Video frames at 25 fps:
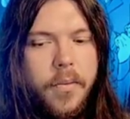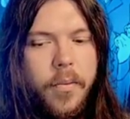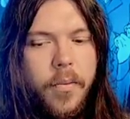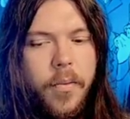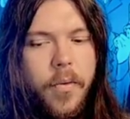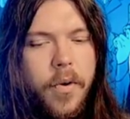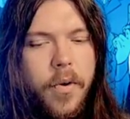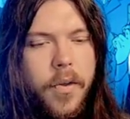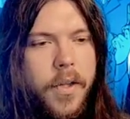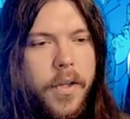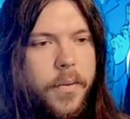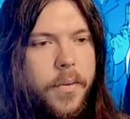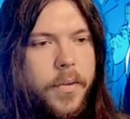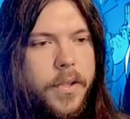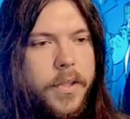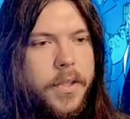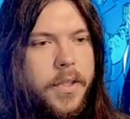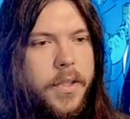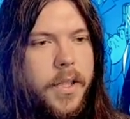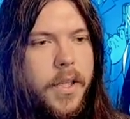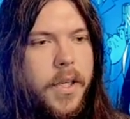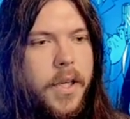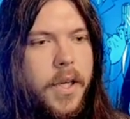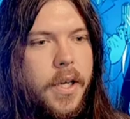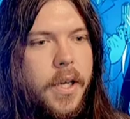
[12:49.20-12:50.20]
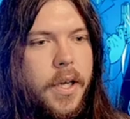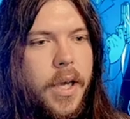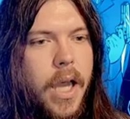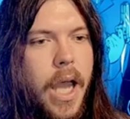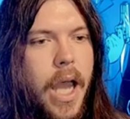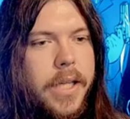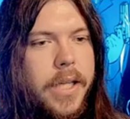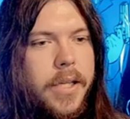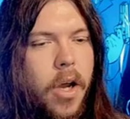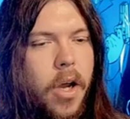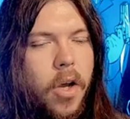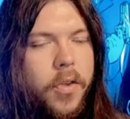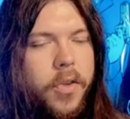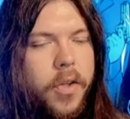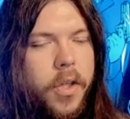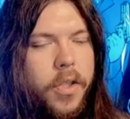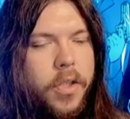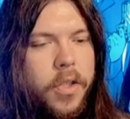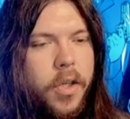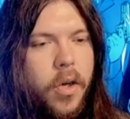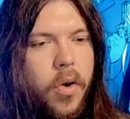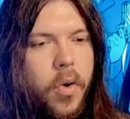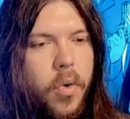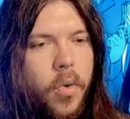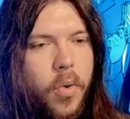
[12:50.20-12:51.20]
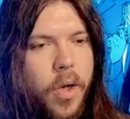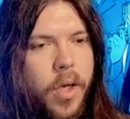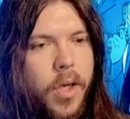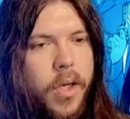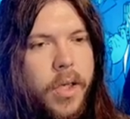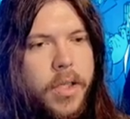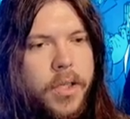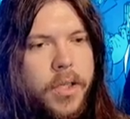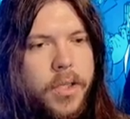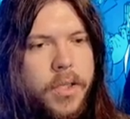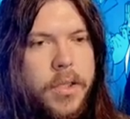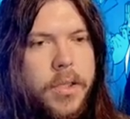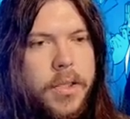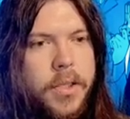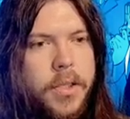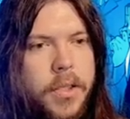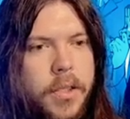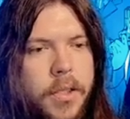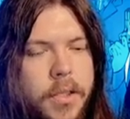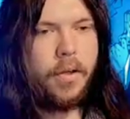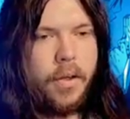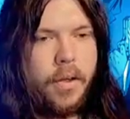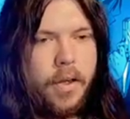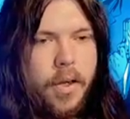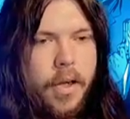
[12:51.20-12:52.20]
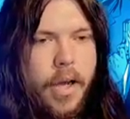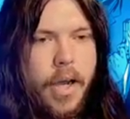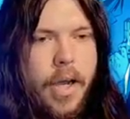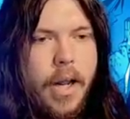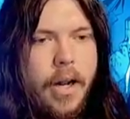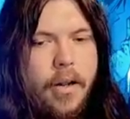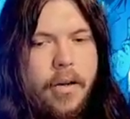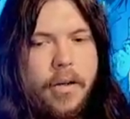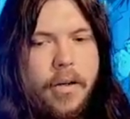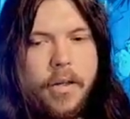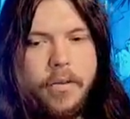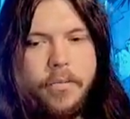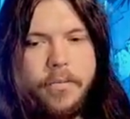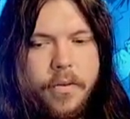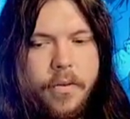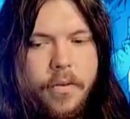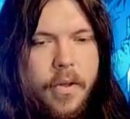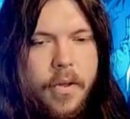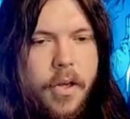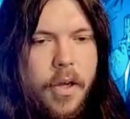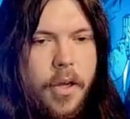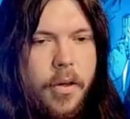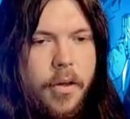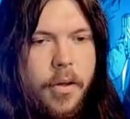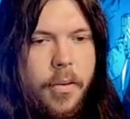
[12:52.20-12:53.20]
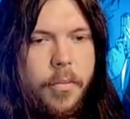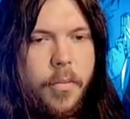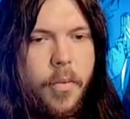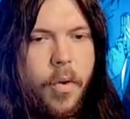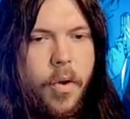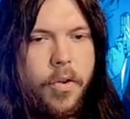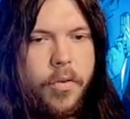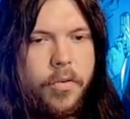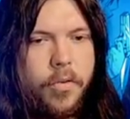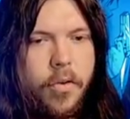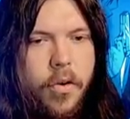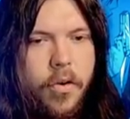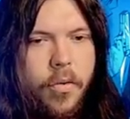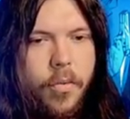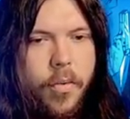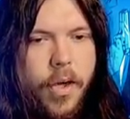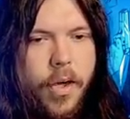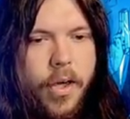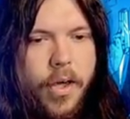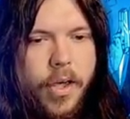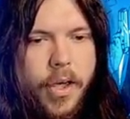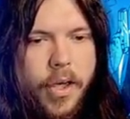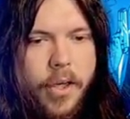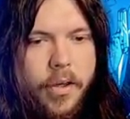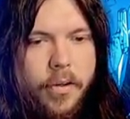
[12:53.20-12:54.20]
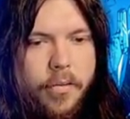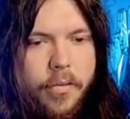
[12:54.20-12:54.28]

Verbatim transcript: one that was... had all the toys. I don't know. Oh, I'm going the wrong way again.